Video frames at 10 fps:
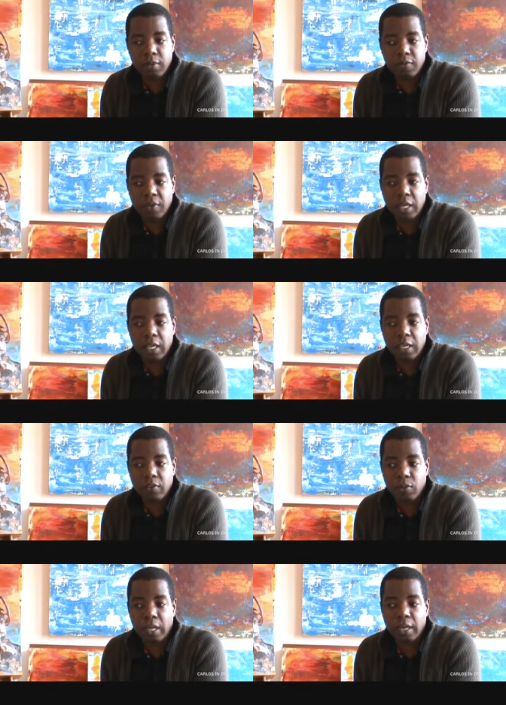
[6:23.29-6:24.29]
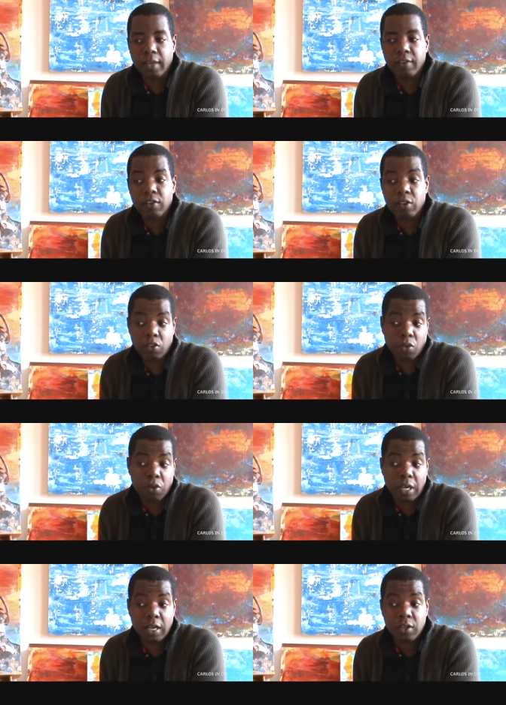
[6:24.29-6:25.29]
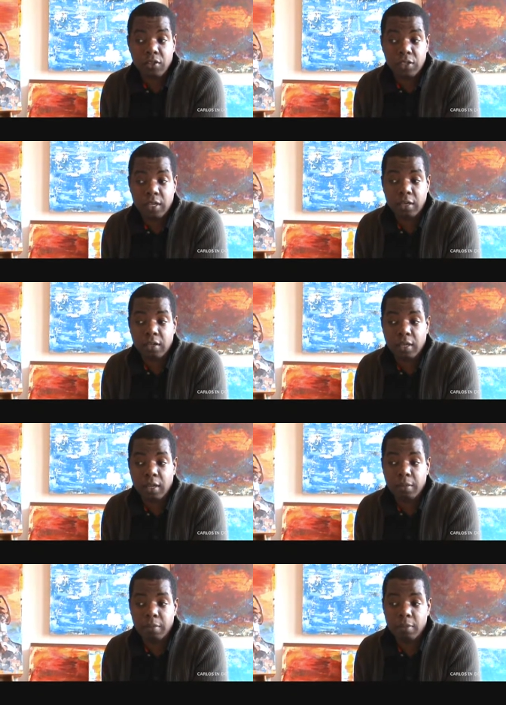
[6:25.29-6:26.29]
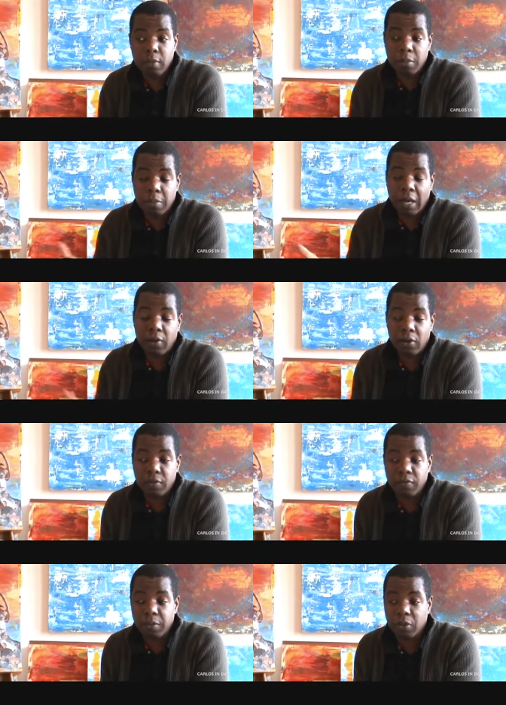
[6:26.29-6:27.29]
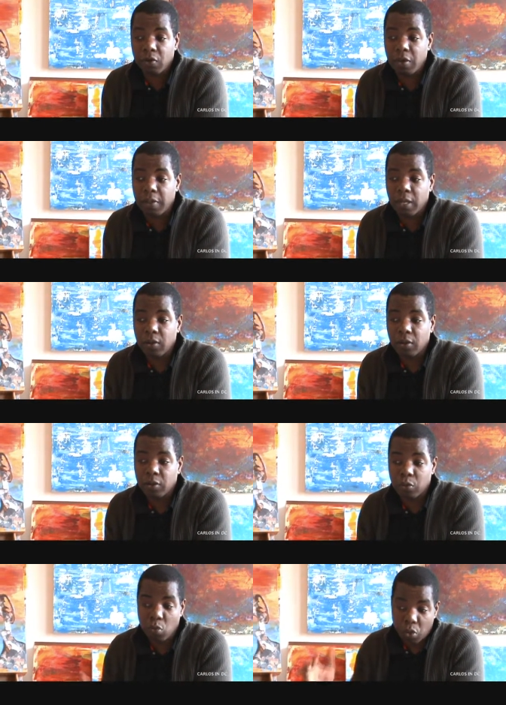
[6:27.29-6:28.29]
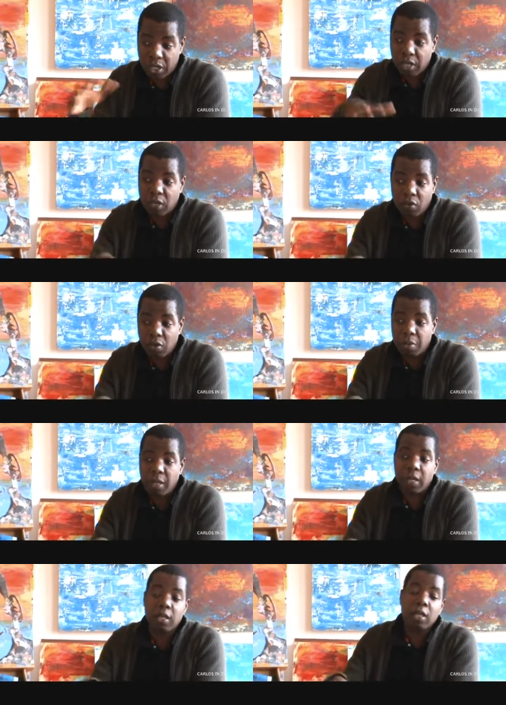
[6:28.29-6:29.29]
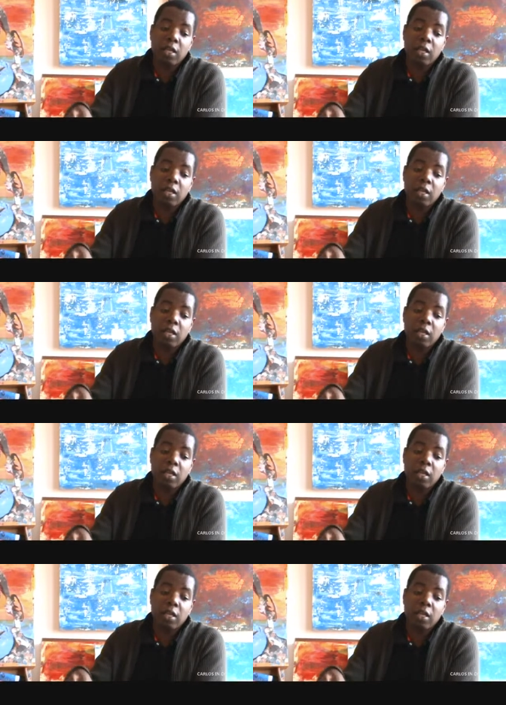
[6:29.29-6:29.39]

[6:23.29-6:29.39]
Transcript: feel, as well as Zora Neale Hurston's background from the Caribbean, or going to the Caribbean,